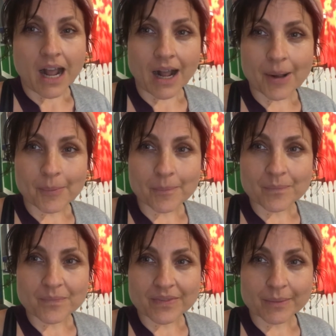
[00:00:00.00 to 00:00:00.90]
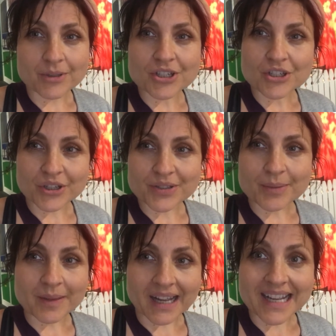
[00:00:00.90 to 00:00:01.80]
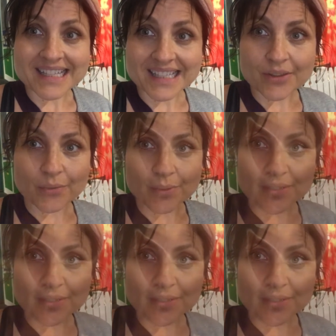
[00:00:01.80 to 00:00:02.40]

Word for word: um, let me just show you something I see through